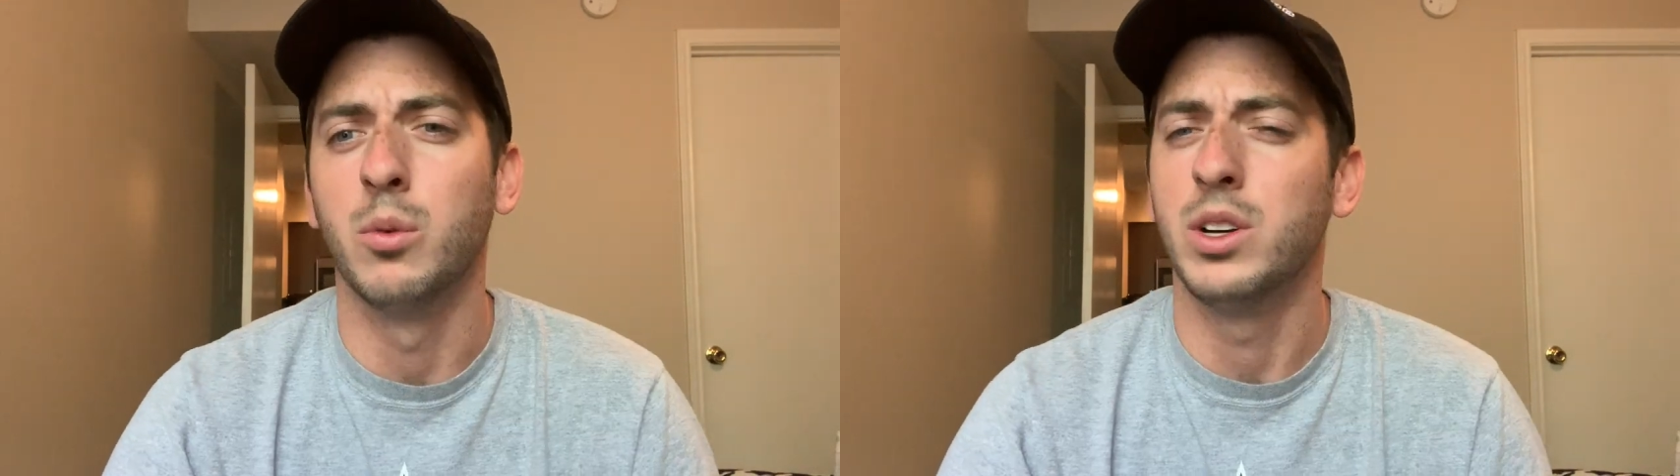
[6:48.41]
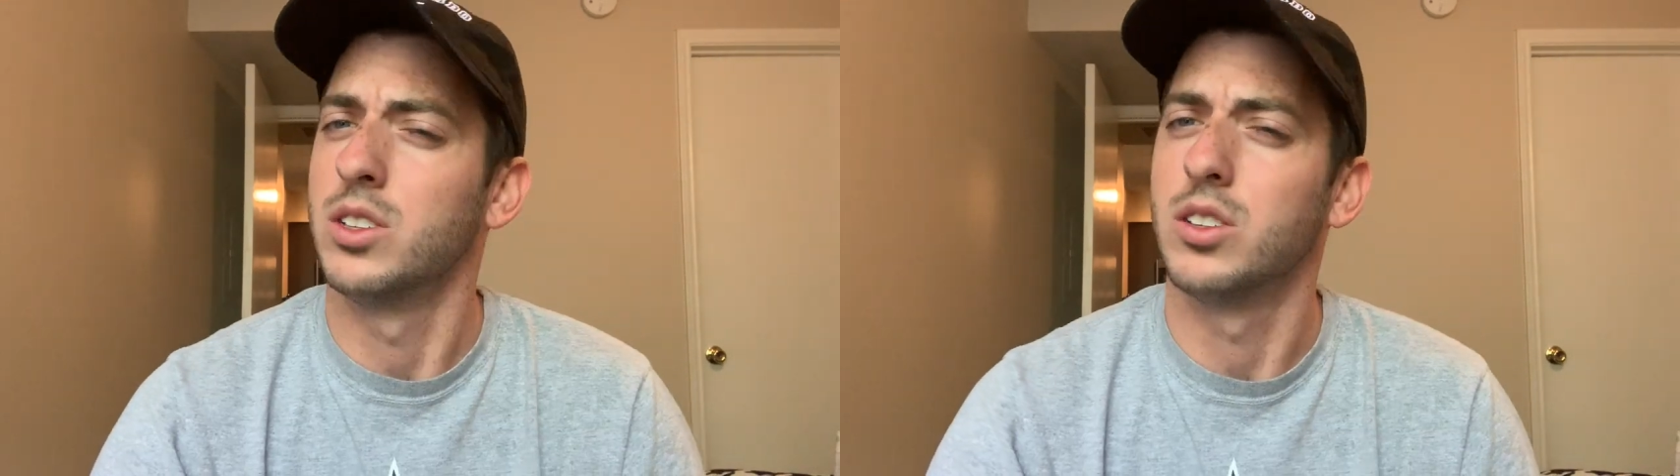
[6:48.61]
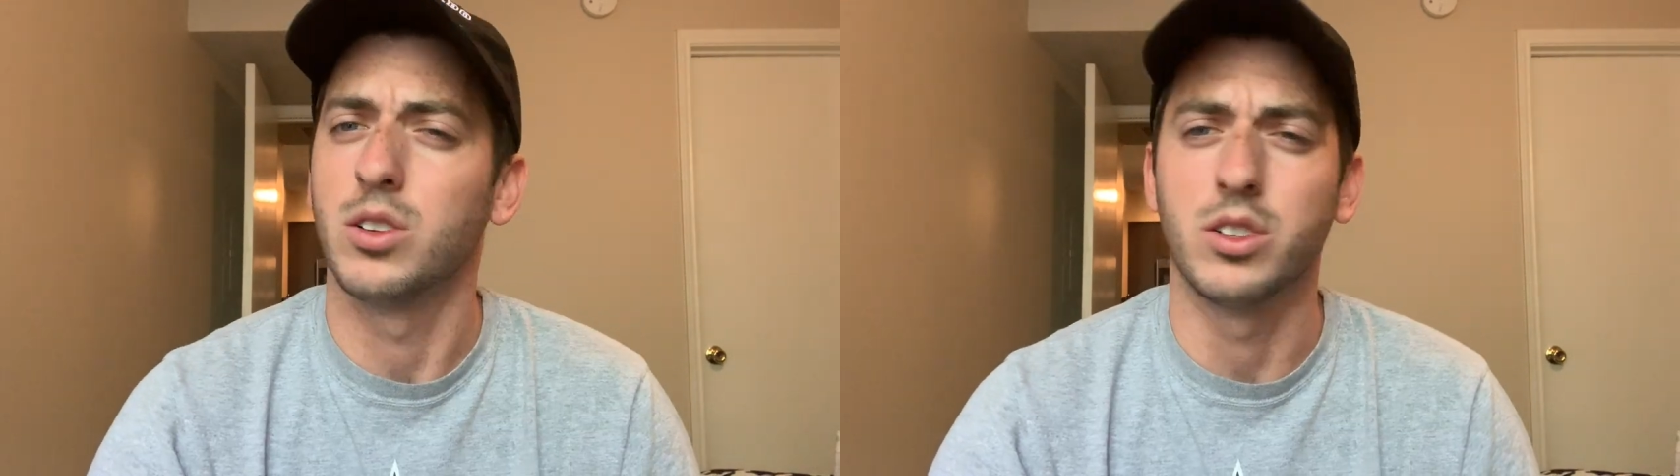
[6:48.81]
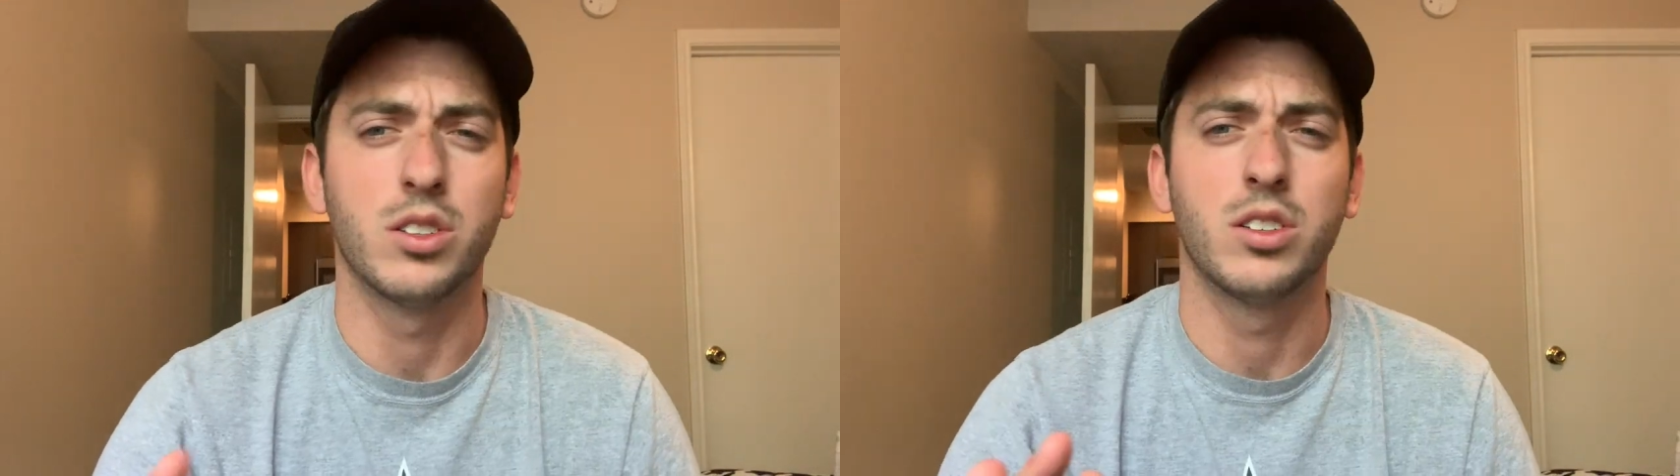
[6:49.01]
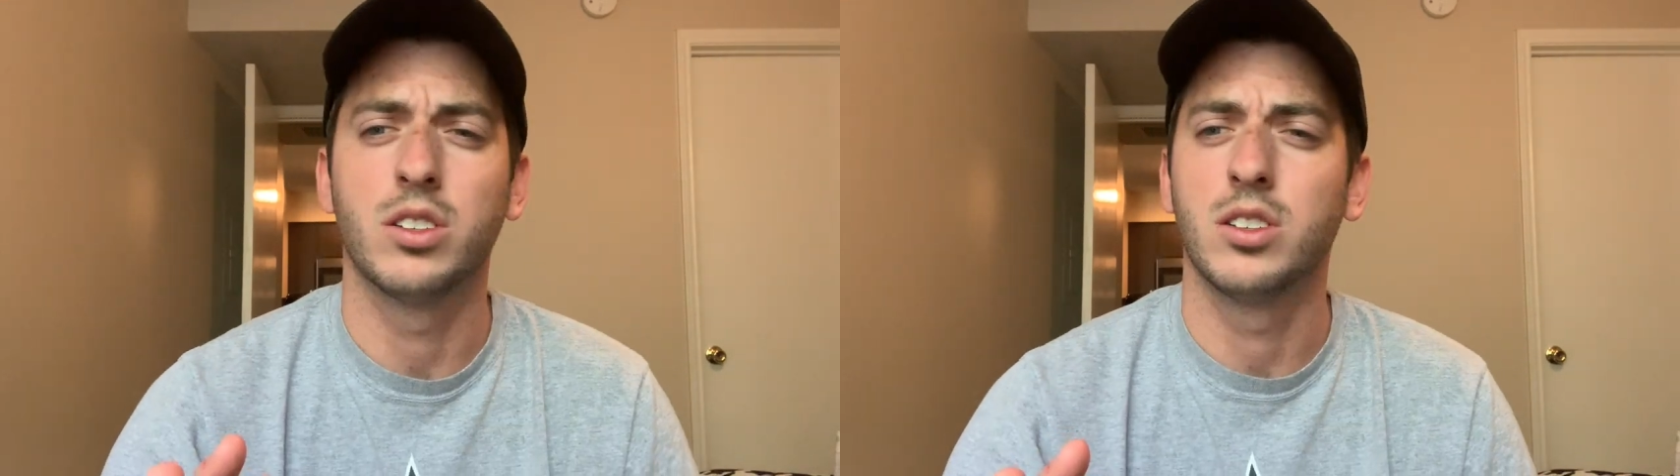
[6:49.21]
what is this, our
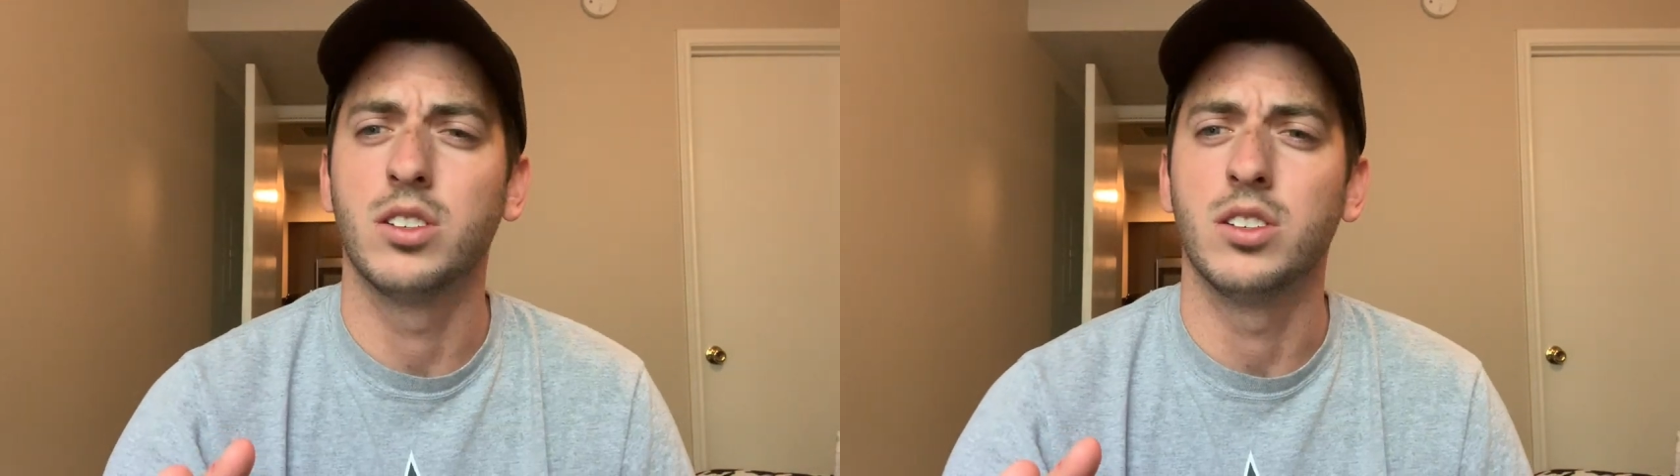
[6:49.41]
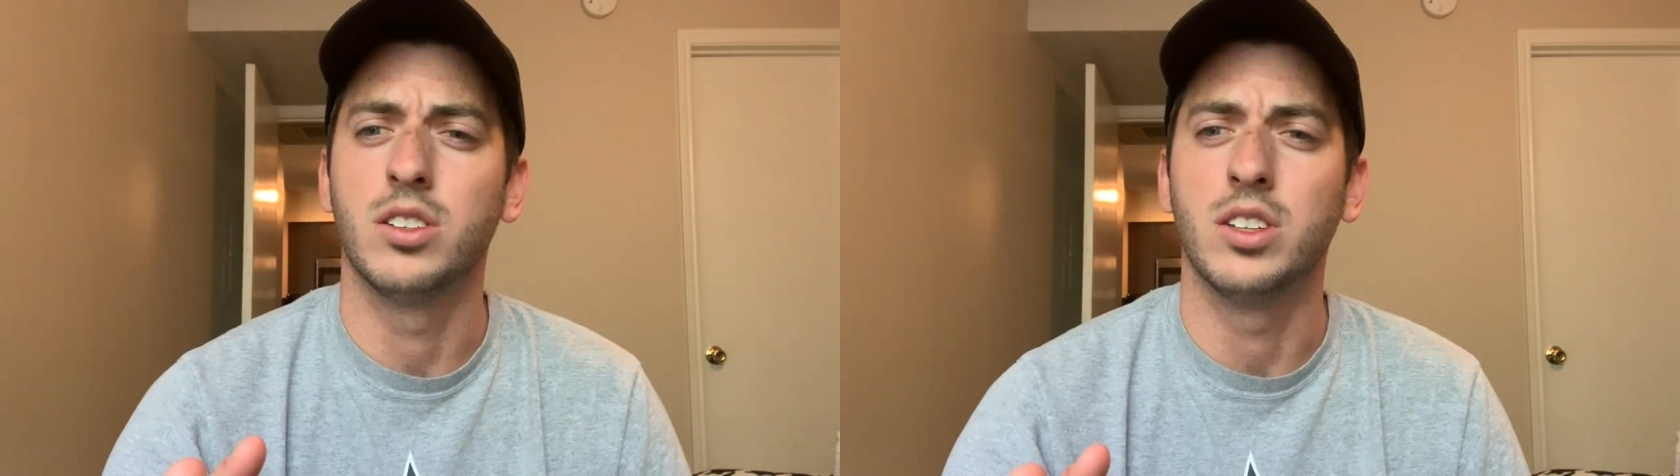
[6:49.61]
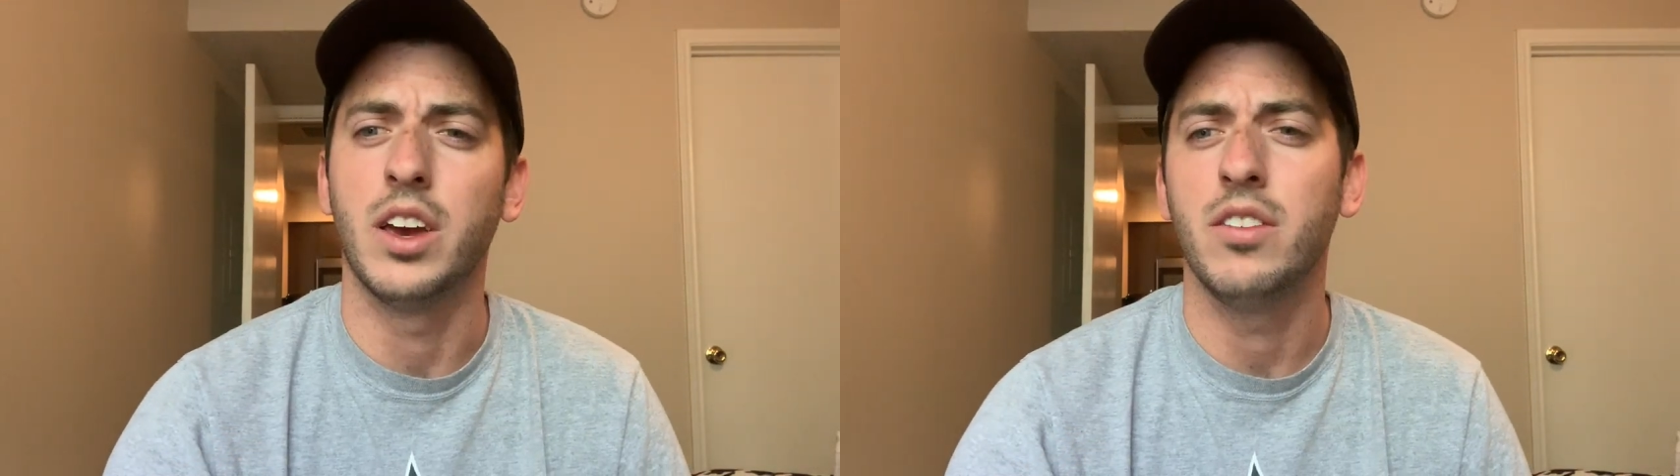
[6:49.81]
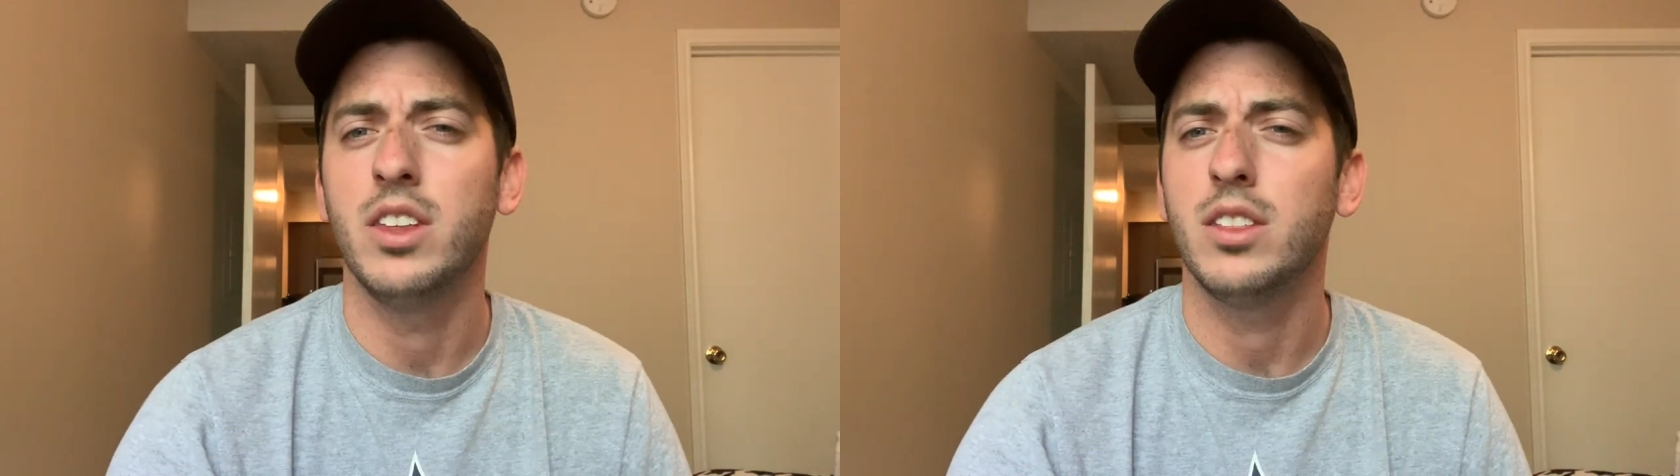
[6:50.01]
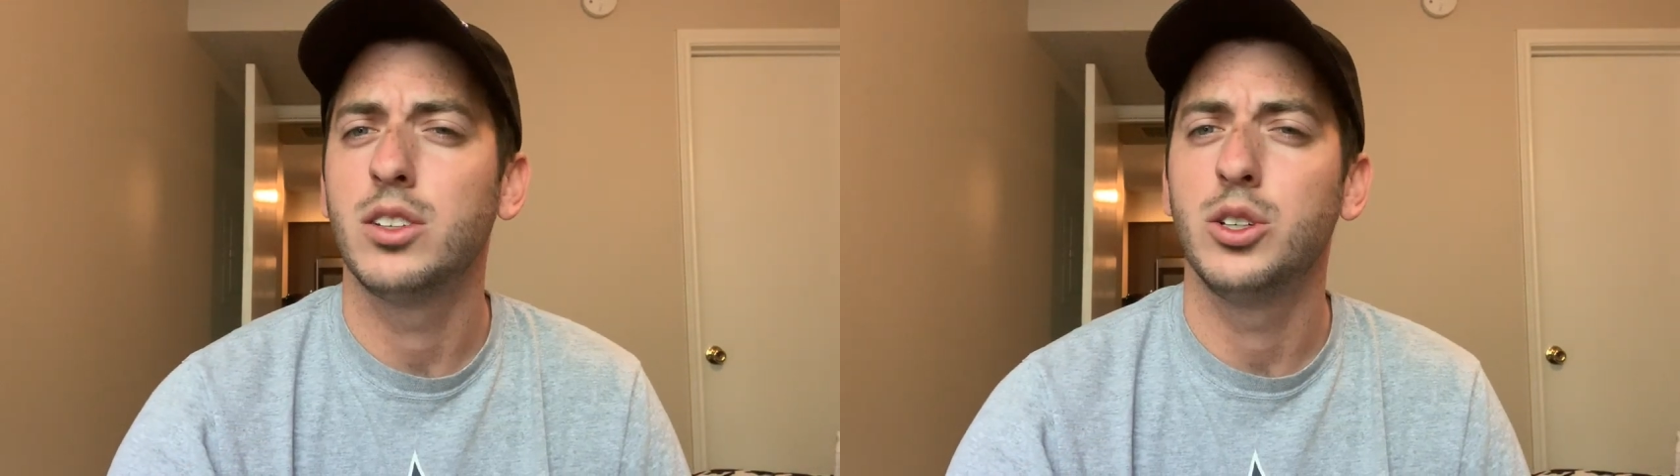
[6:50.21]

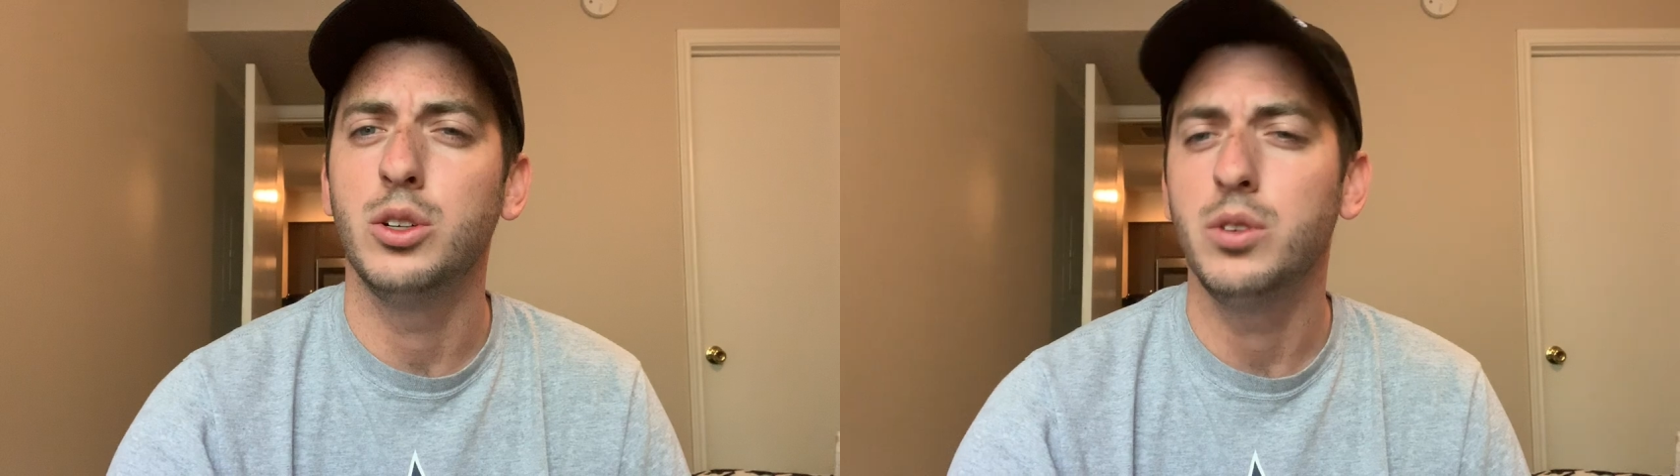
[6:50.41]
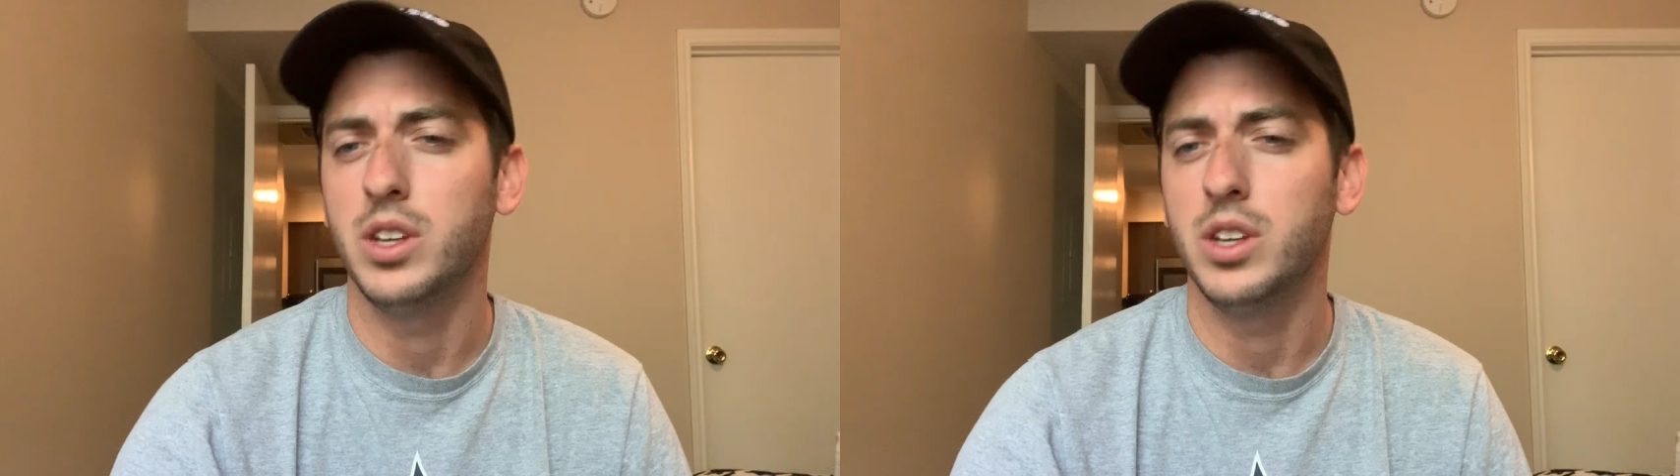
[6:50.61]
seventh shoe?